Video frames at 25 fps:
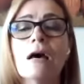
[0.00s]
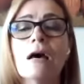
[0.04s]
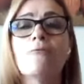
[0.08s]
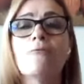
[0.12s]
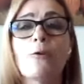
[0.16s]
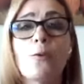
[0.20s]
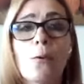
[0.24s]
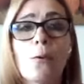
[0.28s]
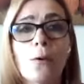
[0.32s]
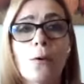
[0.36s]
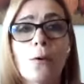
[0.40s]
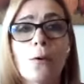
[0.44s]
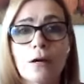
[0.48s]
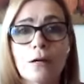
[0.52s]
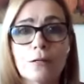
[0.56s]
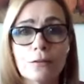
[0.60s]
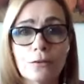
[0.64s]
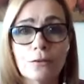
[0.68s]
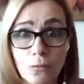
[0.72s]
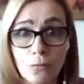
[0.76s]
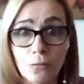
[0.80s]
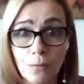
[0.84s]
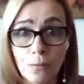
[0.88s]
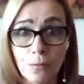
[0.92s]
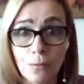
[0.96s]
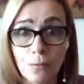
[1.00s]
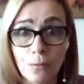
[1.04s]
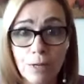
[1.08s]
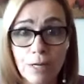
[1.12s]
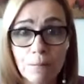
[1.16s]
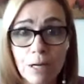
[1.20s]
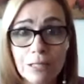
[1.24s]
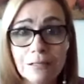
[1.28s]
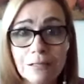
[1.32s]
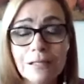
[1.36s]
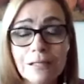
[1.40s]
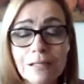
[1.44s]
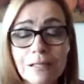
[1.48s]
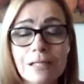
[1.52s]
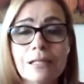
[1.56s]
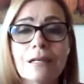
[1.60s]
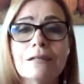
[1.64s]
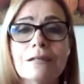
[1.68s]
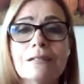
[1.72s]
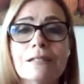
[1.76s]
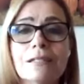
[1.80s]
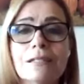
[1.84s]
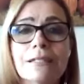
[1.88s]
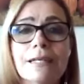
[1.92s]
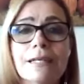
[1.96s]
for 3
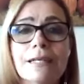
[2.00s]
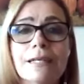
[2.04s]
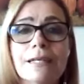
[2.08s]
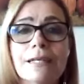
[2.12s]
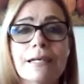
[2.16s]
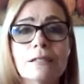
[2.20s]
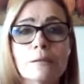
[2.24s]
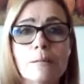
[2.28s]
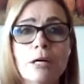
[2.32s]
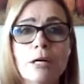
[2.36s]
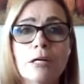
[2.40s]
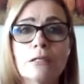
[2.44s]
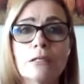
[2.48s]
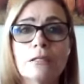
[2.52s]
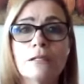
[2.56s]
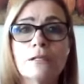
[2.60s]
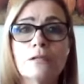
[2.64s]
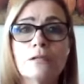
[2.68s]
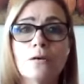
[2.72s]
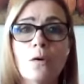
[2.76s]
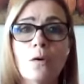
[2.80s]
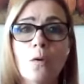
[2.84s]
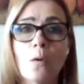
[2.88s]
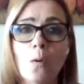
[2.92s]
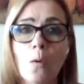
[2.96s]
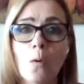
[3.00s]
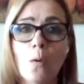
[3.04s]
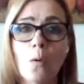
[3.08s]
months, 6 months,